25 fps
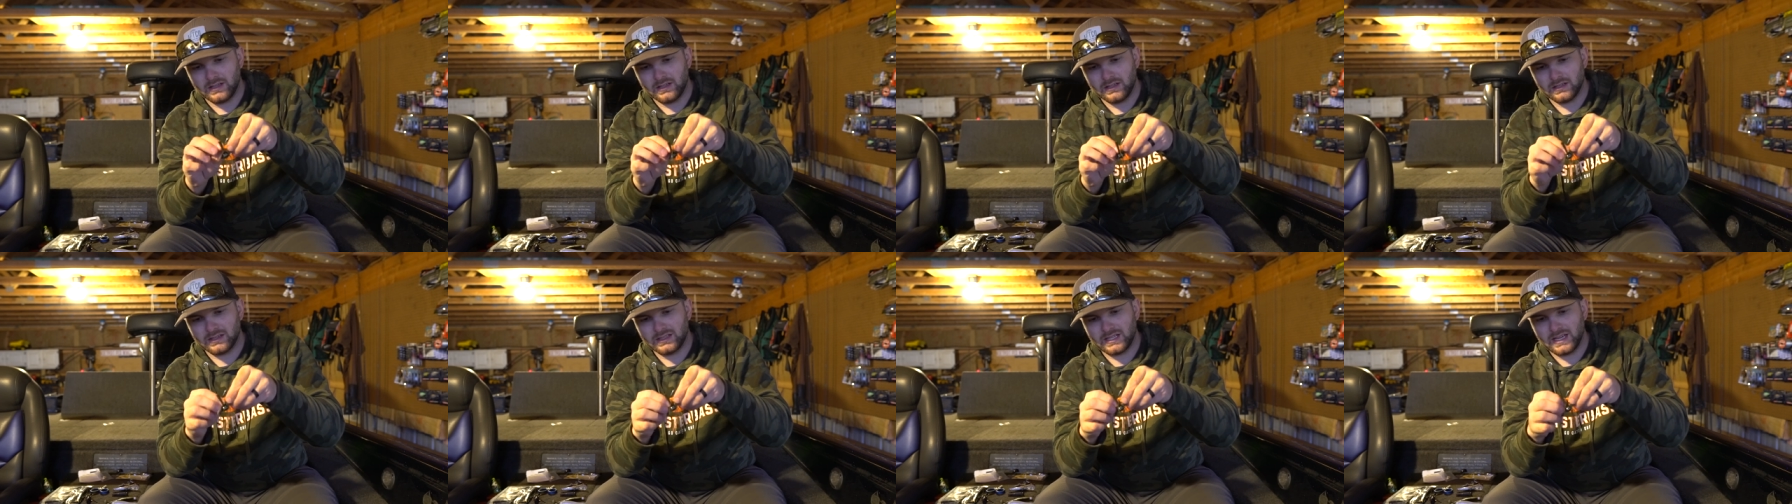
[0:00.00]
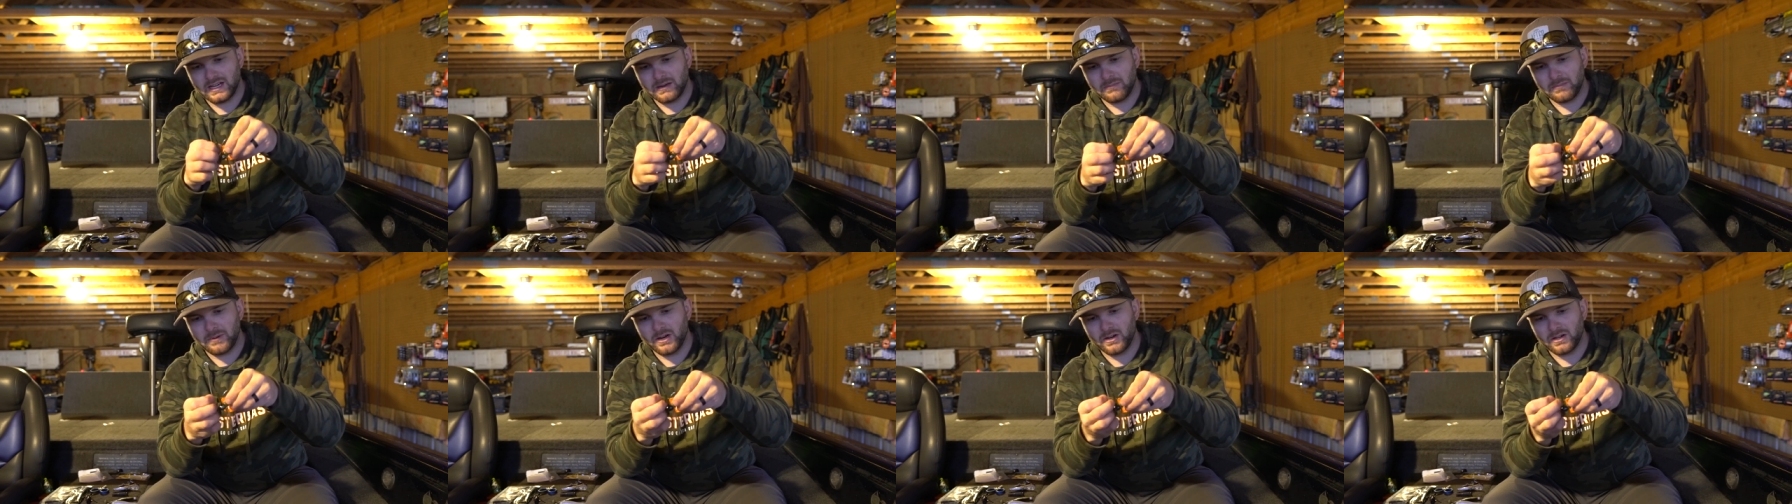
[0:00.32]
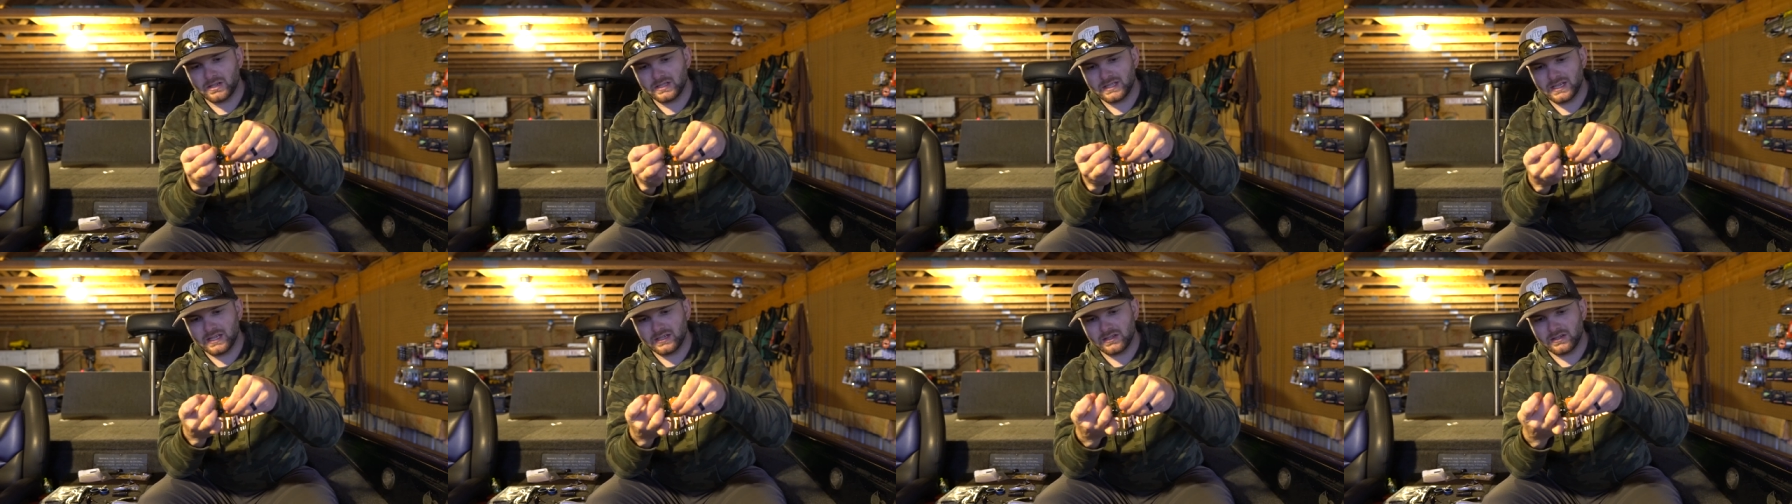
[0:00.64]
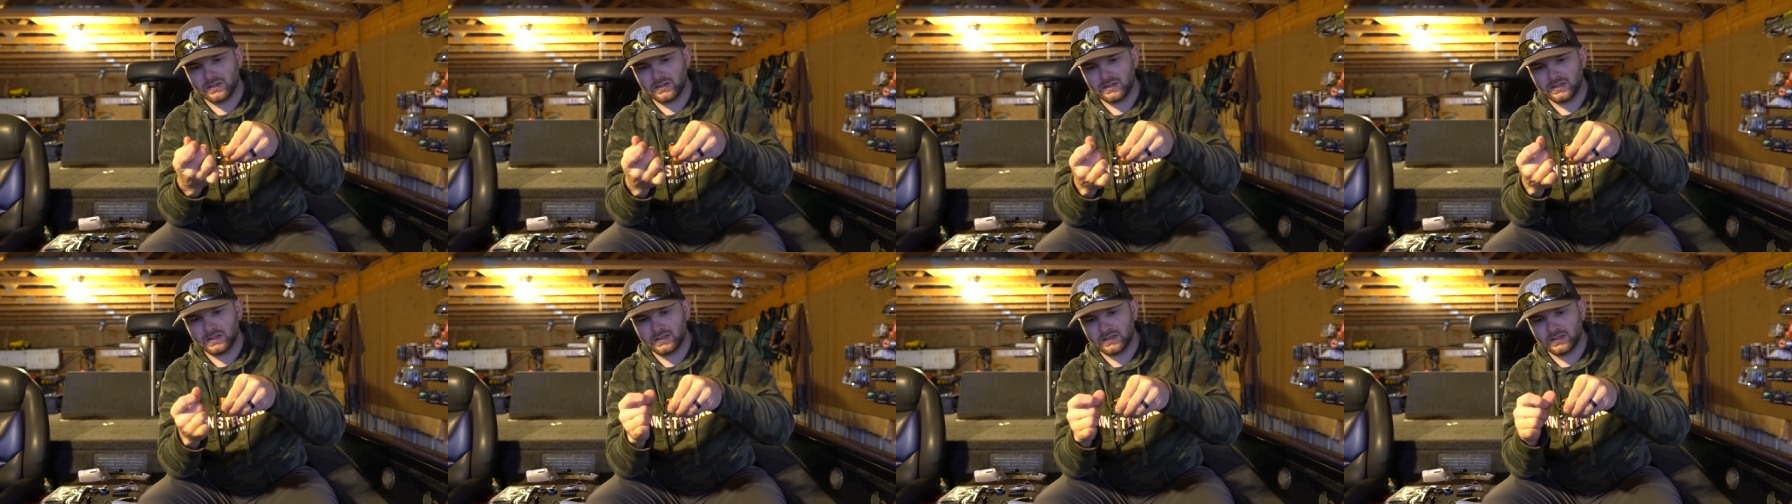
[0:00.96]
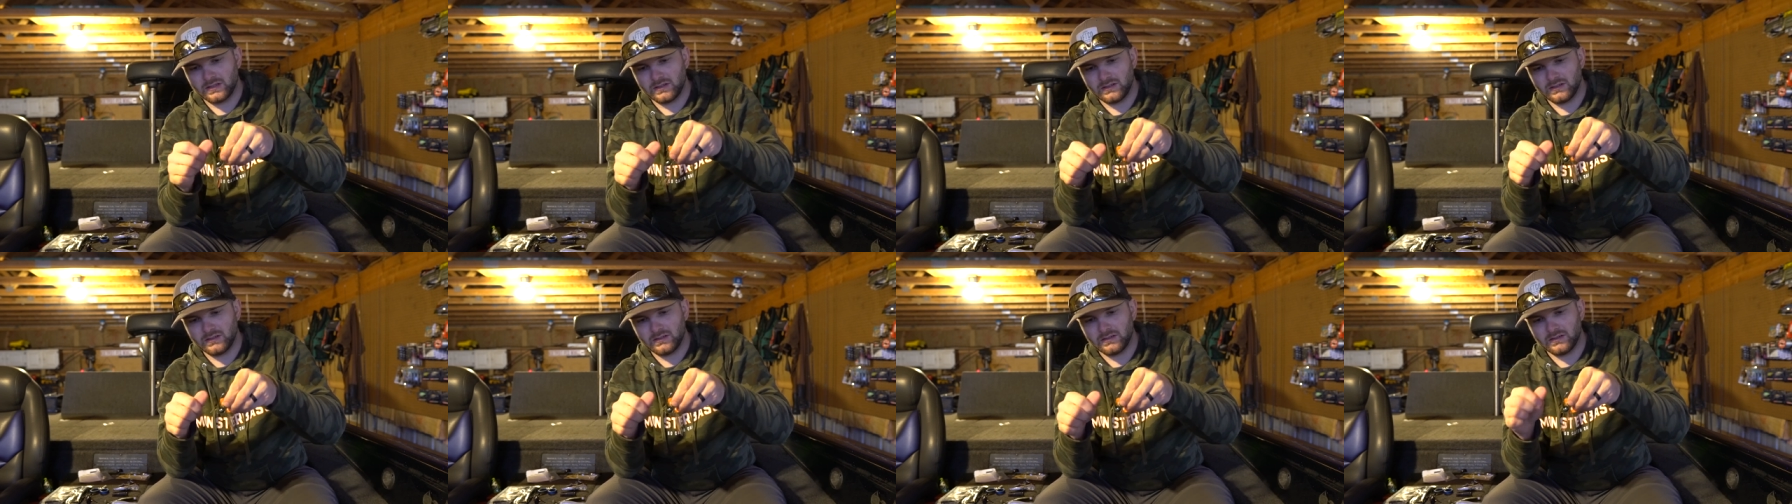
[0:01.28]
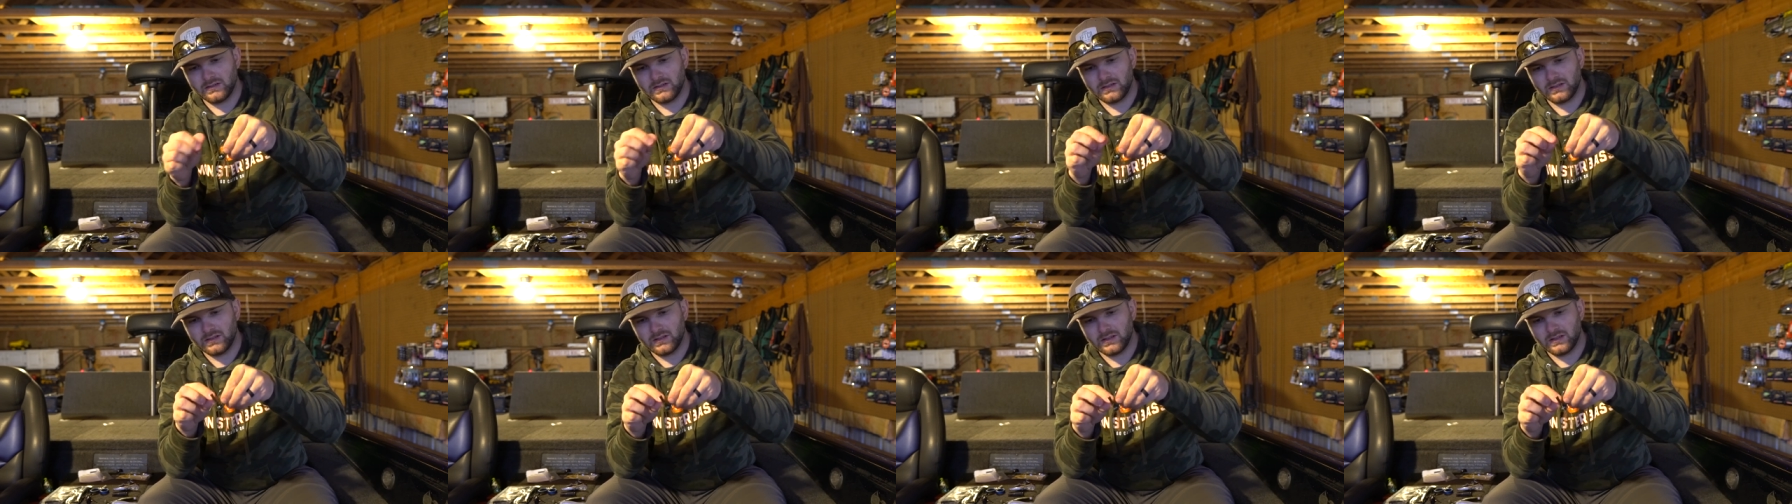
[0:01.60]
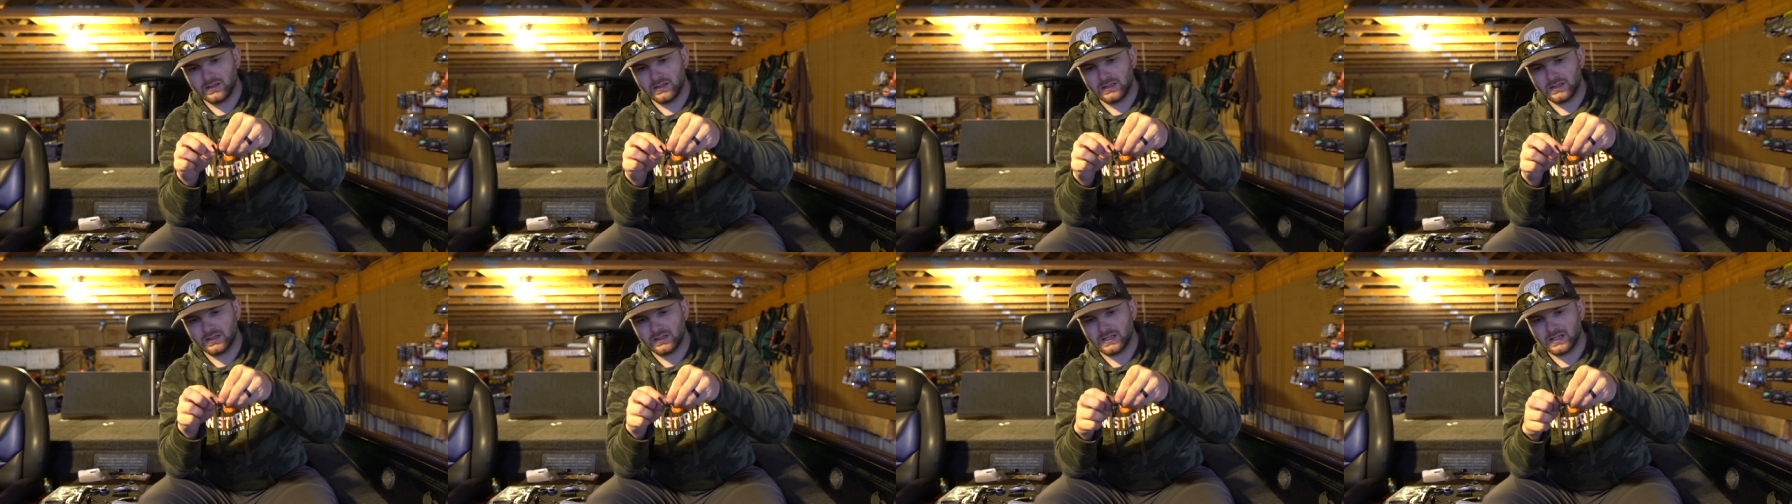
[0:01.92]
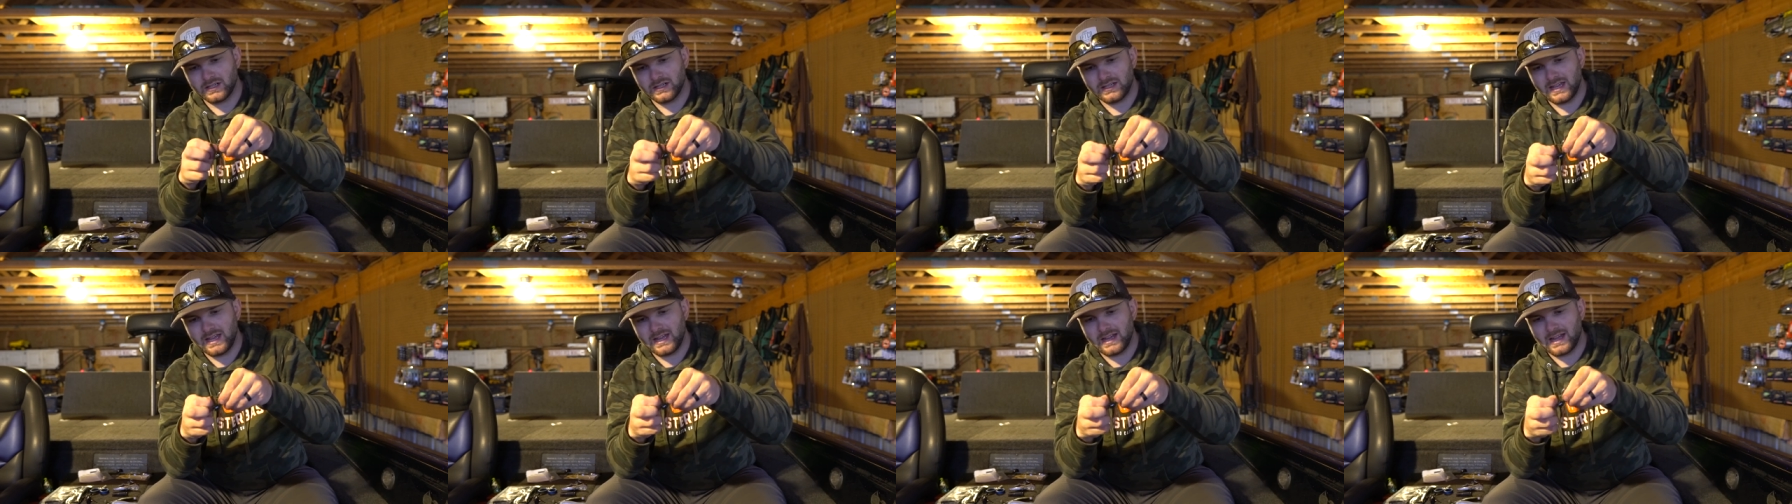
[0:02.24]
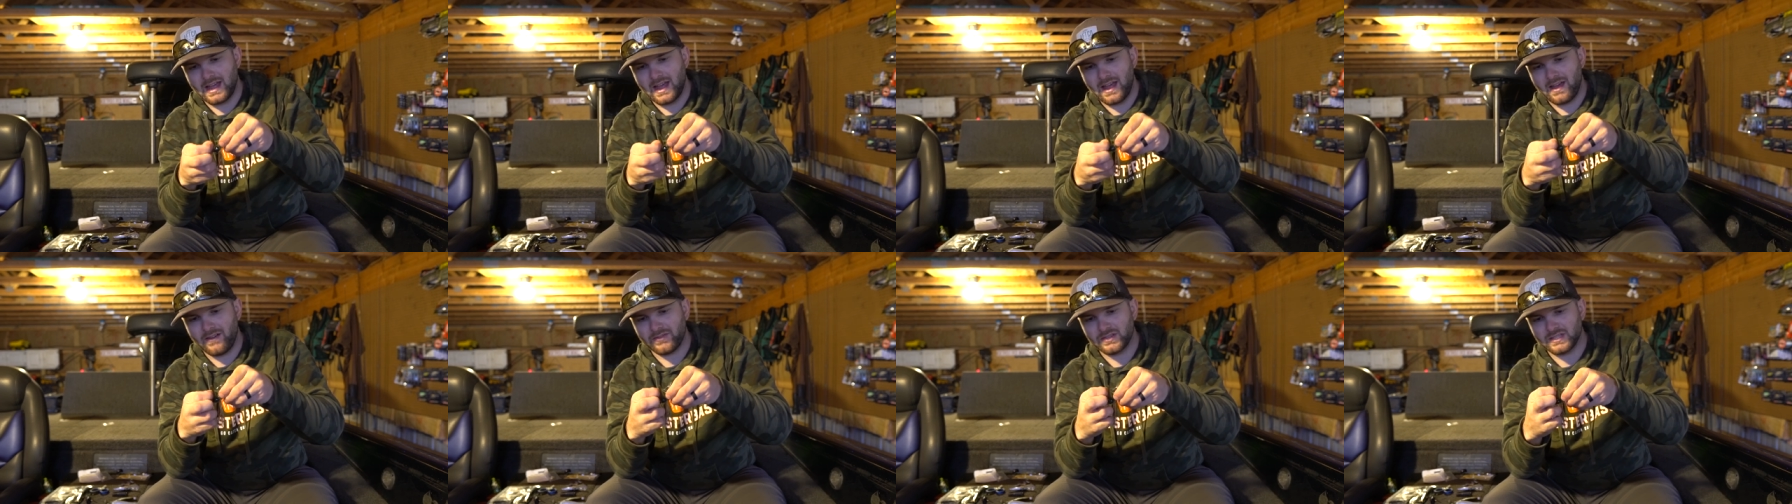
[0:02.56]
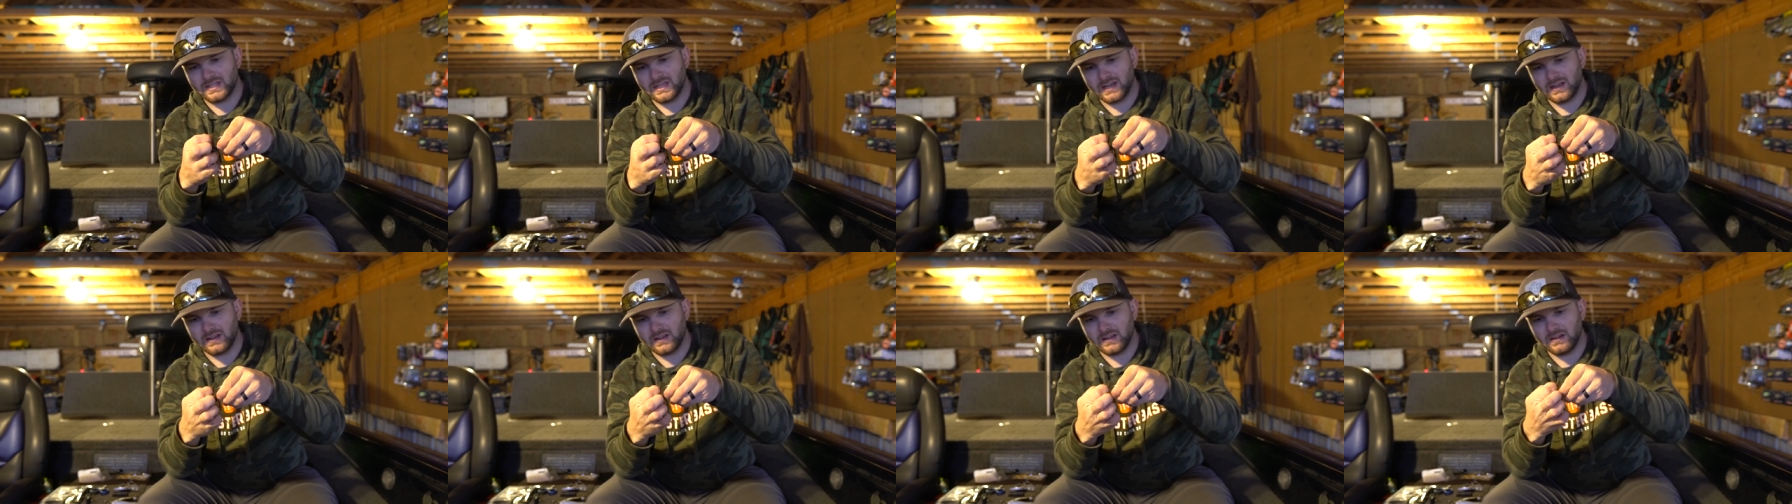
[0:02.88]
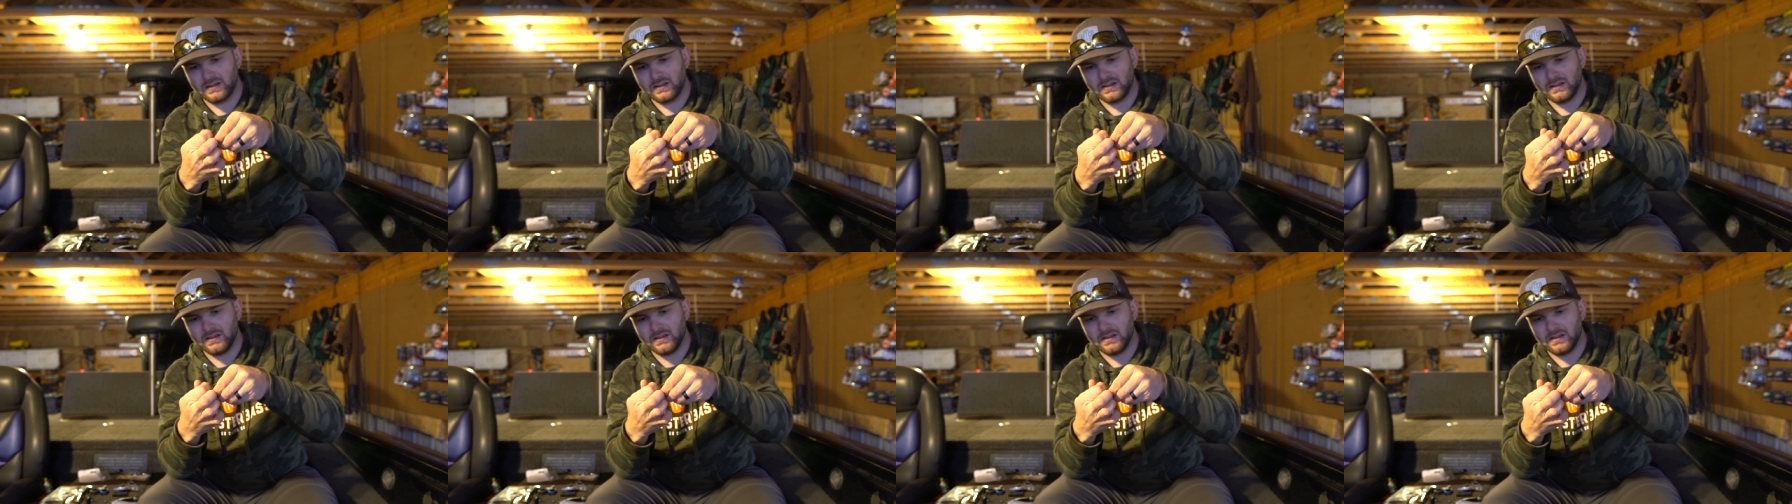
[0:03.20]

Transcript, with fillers: you'll take a pair of scissors, going to take a half second.